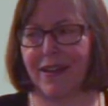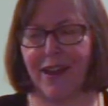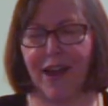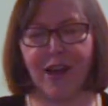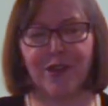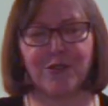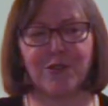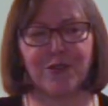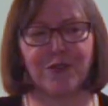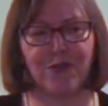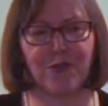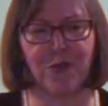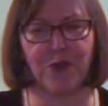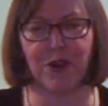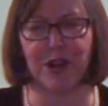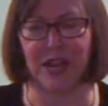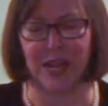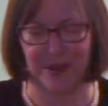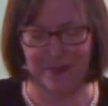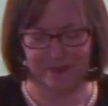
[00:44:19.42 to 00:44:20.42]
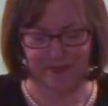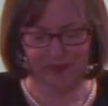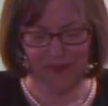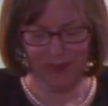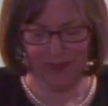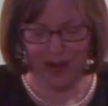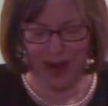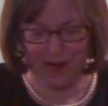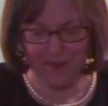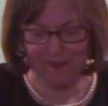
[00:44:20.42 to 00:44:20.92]
140,
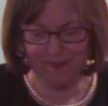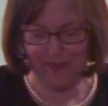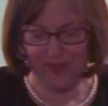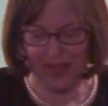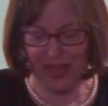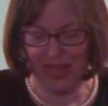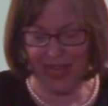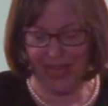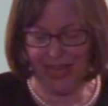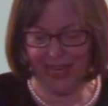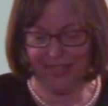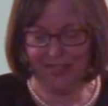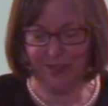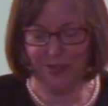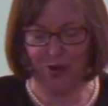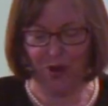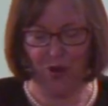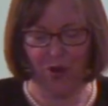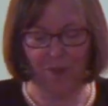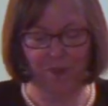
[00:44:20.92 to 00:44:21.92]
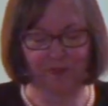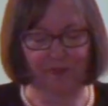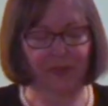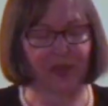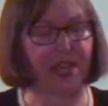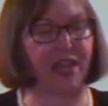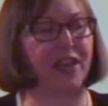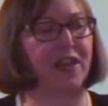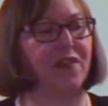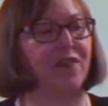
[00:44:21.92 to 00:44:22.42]
right? So
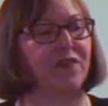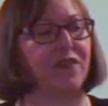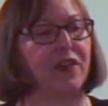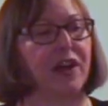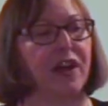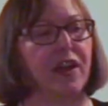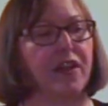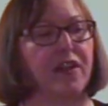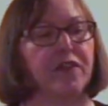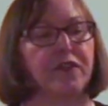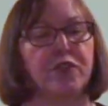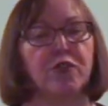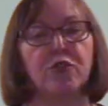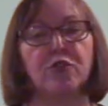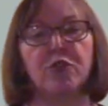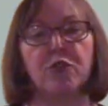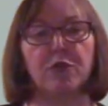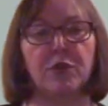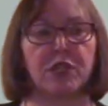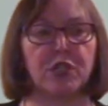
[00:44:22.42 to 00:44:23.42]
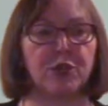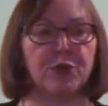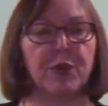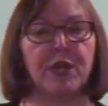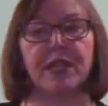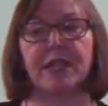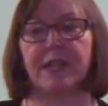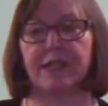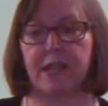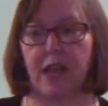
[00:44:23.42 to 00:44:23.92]
if, uh, if you do a
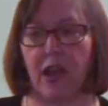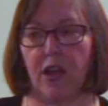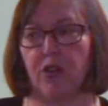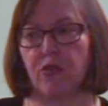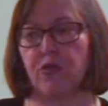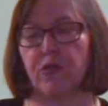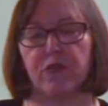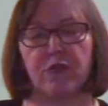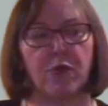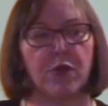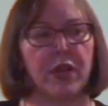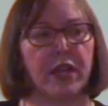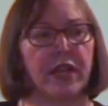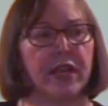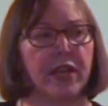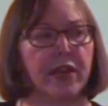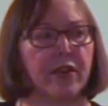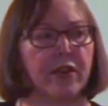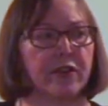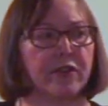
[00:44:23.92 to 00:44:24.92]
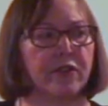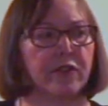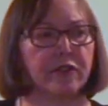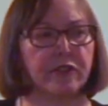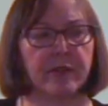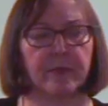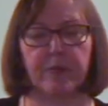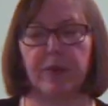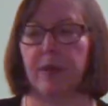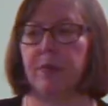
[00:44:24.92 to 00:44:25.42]
tweet that's 140
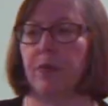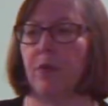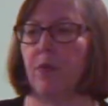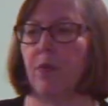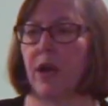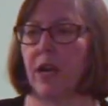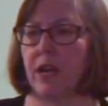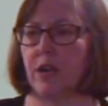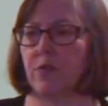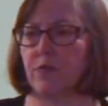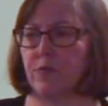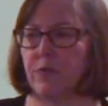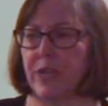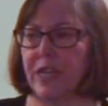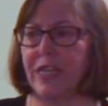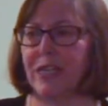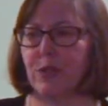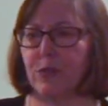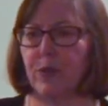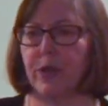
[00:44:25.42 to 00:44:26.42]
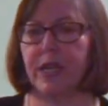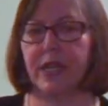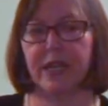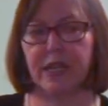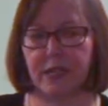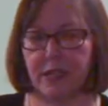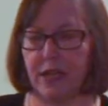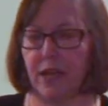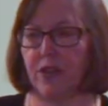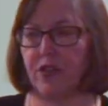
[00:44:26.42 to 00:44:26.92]
characters and people want to retweet
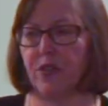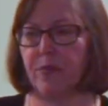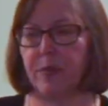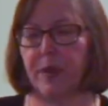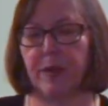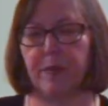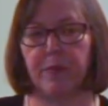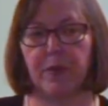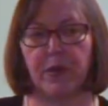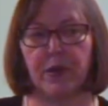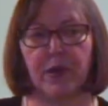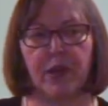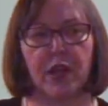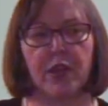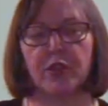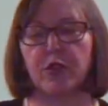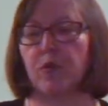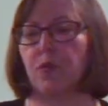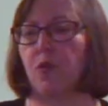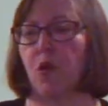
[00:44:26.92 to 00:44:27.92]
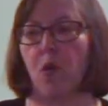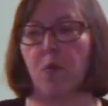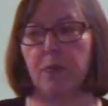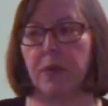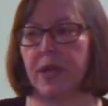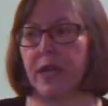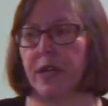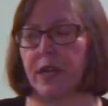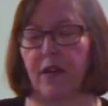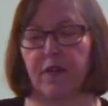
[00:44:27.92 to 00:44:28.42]
it to other people, there won't
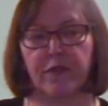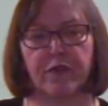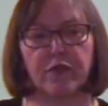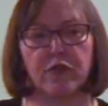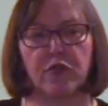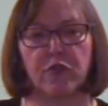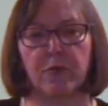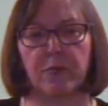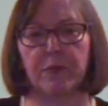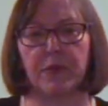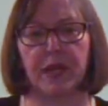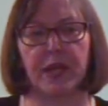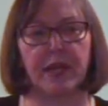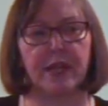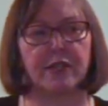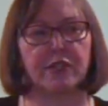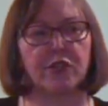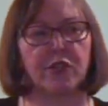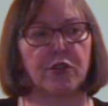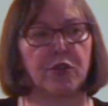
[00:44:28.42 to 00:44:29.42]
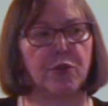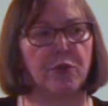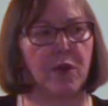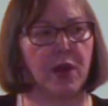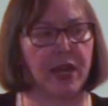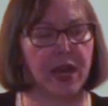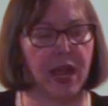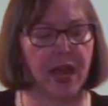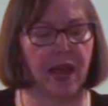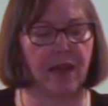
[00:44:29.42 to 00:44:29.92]
be enough room. So you
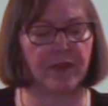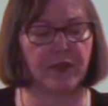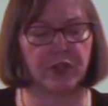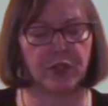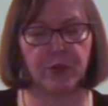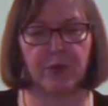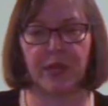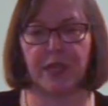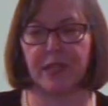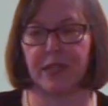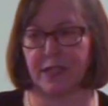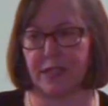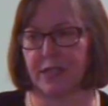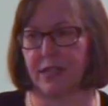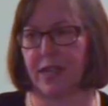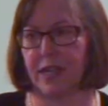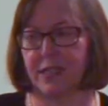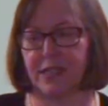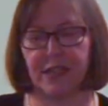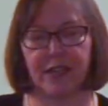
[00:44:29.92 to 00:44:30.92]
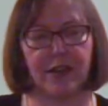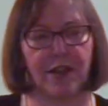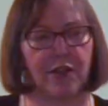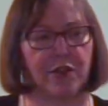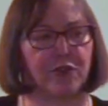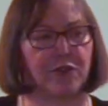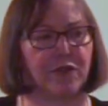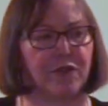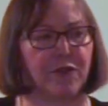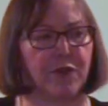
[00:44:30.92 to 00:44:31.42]
want to have a tweet that's less than
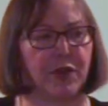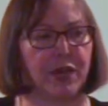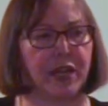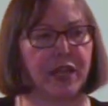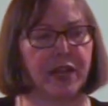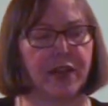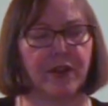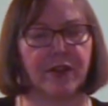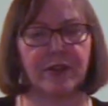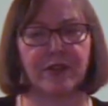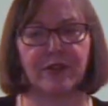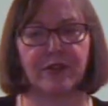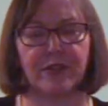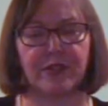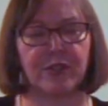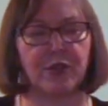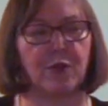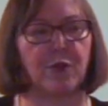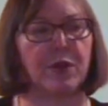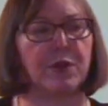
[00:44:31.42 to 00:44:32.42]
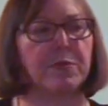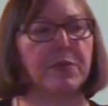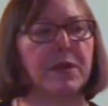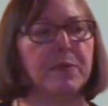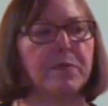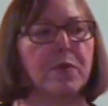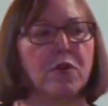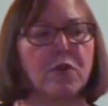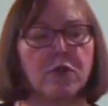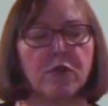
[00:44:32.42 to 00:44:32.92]
140 characters so when
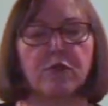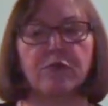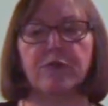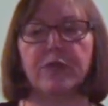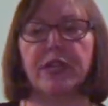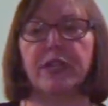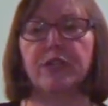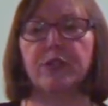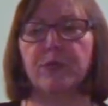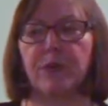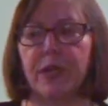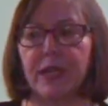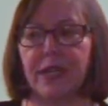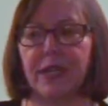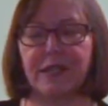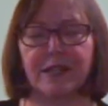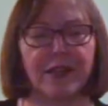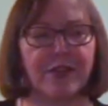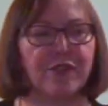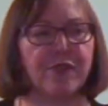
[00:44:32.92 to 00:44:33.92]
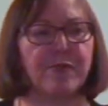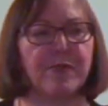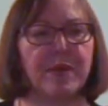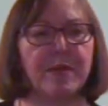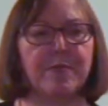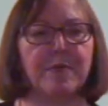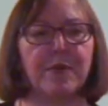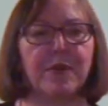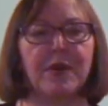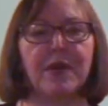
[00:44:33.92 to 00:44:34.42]
people retweet it to other
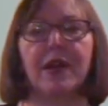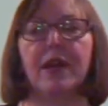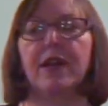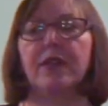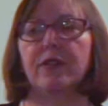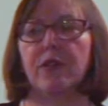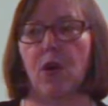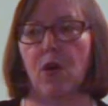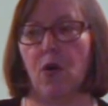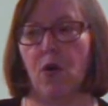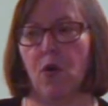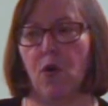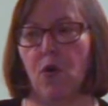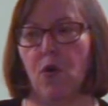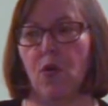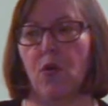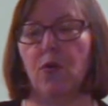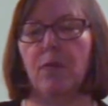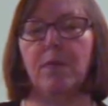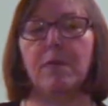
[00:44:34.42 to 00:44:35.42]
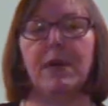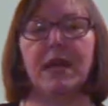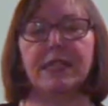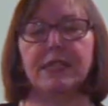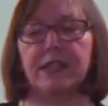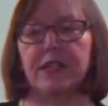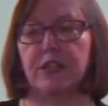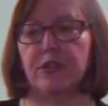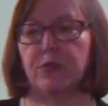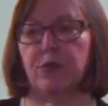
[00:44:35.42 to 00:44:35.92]
people, the whole
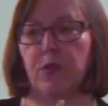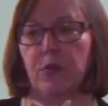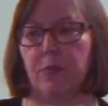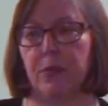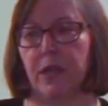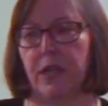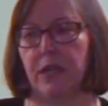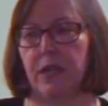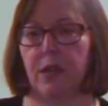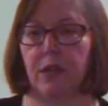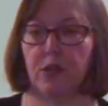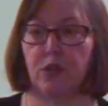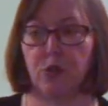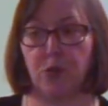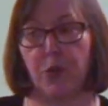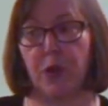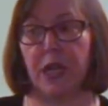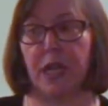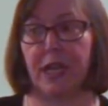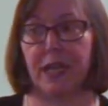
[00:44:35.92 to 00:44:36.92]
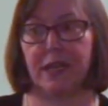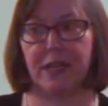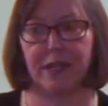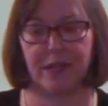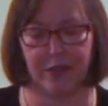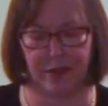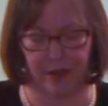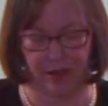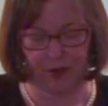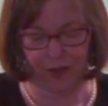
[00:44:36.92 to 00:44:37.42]
message will be tweeted
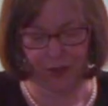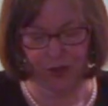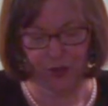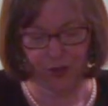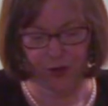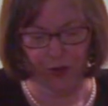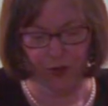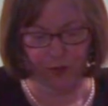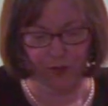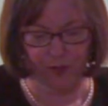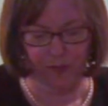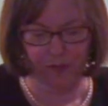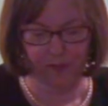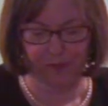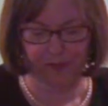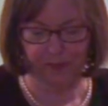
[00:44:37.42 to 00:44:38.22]
to, to their group.